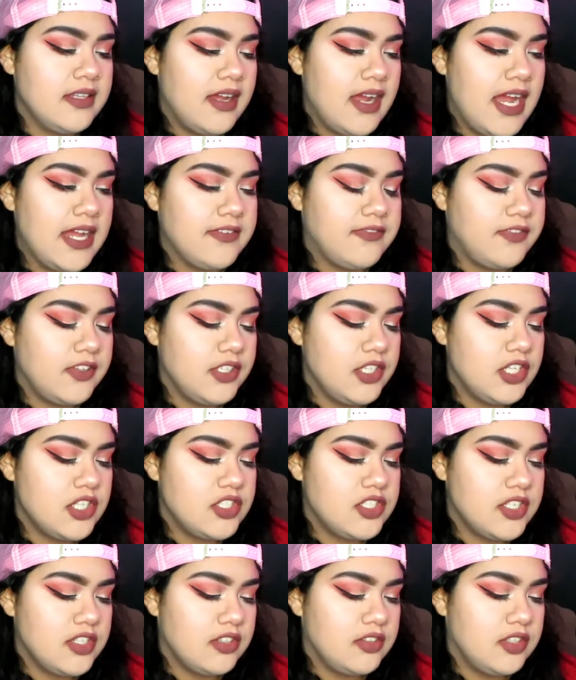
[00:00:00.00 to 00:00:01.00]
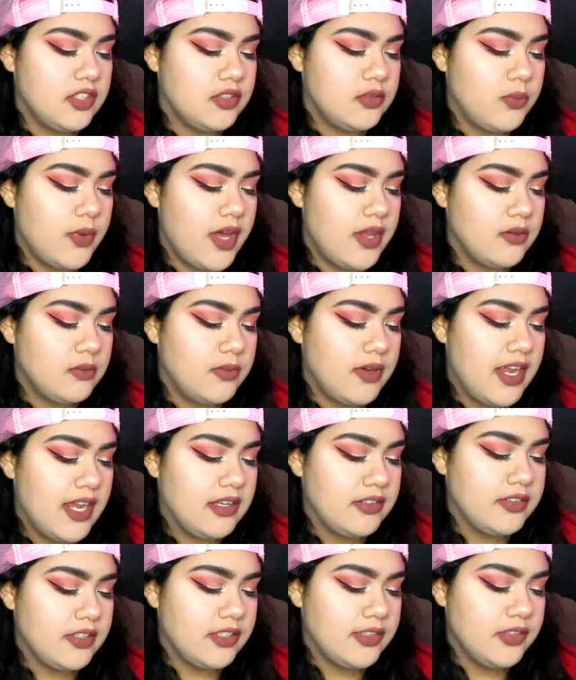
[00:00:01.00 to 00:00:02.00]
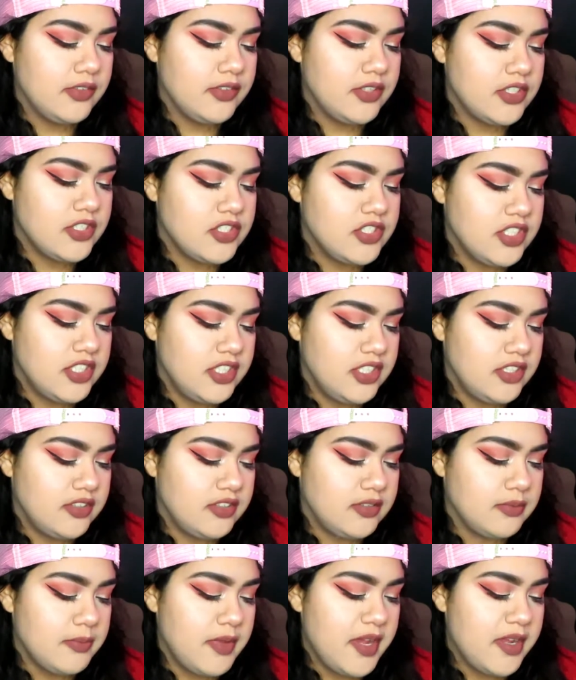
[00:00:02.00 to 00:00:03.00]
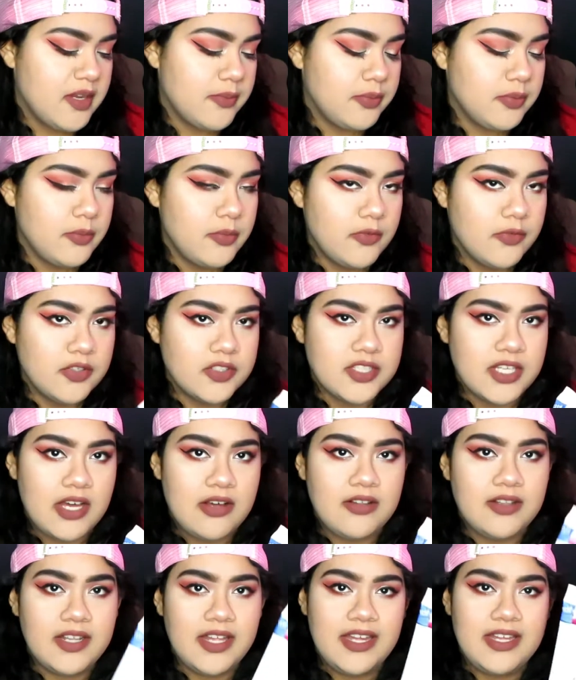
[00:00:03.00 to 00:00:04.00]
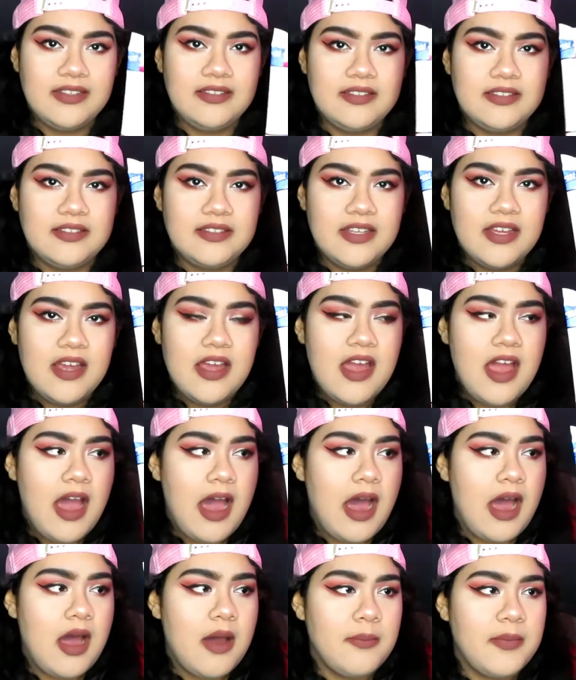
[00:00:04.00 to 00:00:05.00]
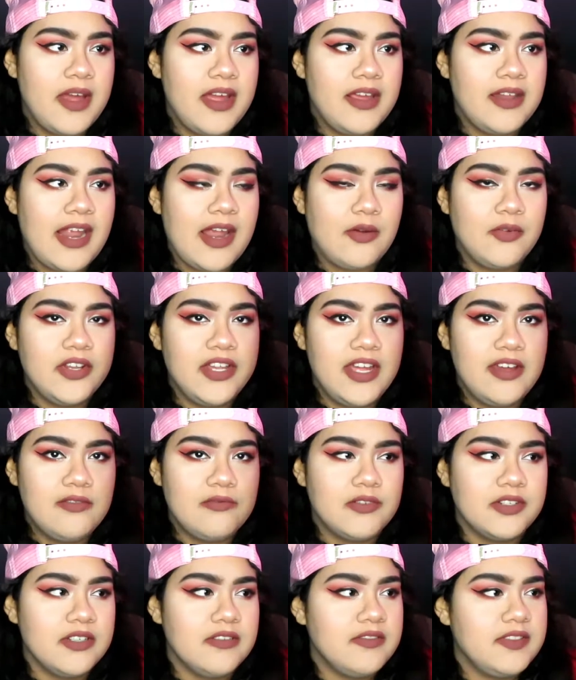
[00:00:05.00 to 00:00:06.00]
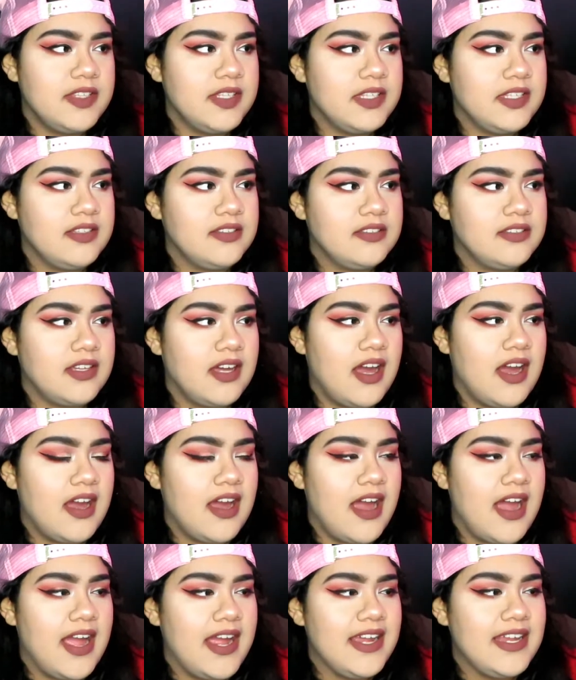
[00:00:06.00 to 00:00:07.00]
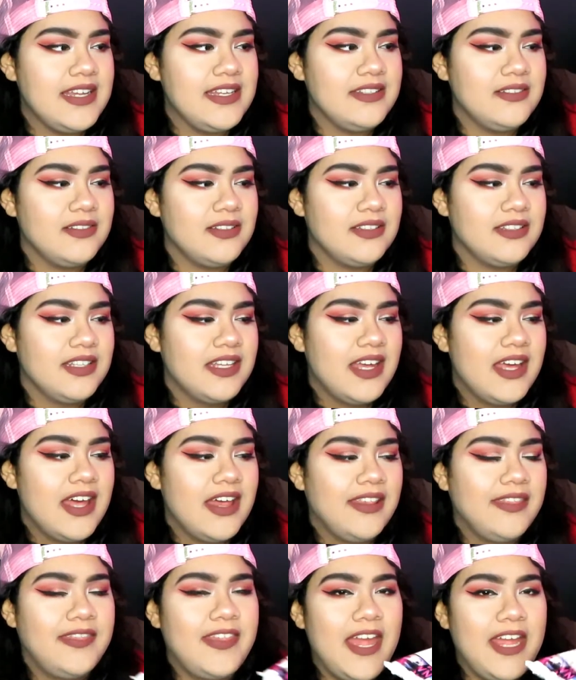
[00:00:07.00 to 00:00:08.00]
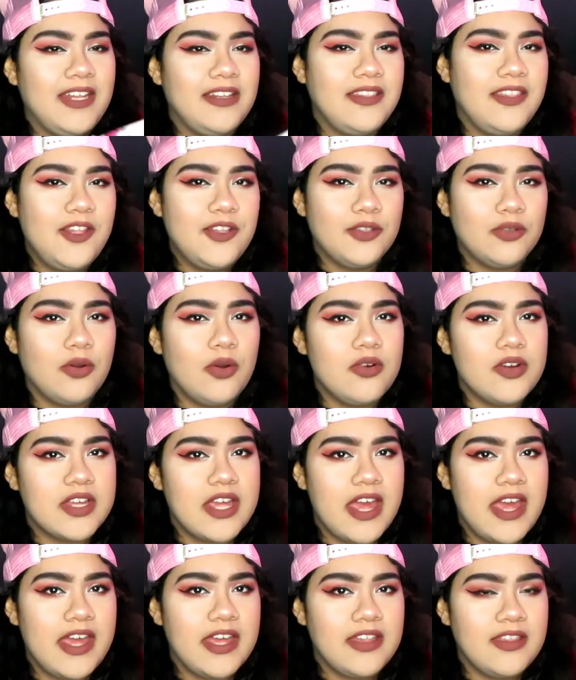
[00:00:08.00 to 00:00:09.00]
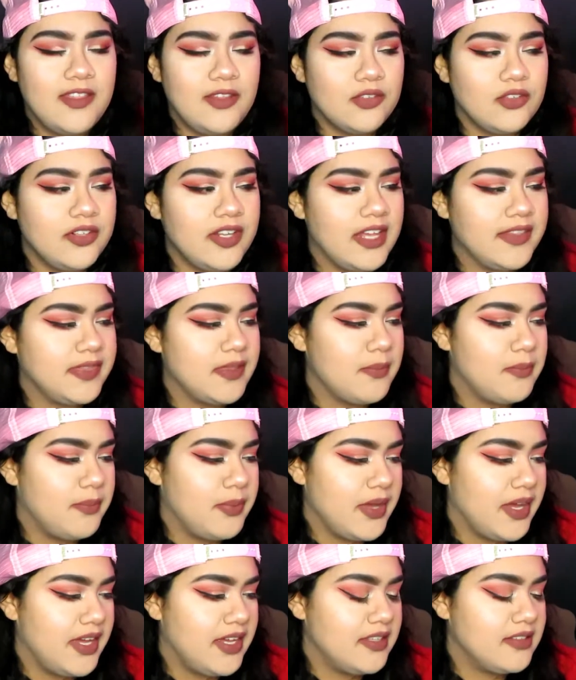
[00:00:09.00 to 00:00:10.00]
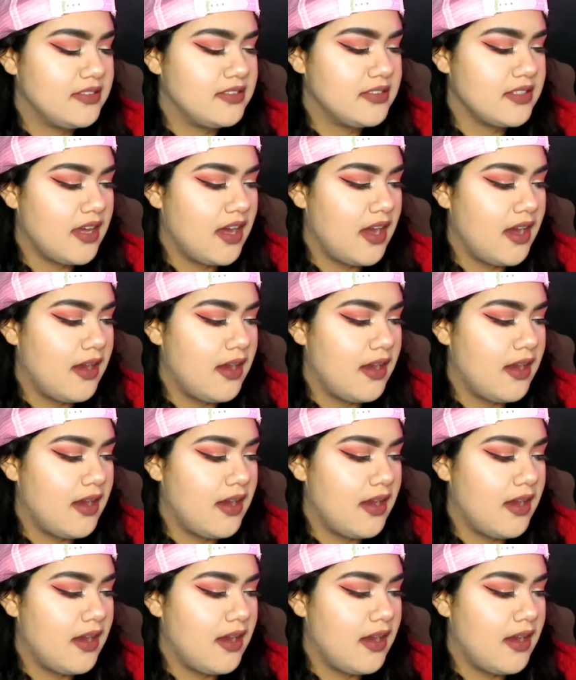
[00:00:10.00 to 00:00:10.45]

that I finished is this Wet n Wild Under the Sheets makeup remover towelettes, and I only have one of these. These are okay. These are not the best.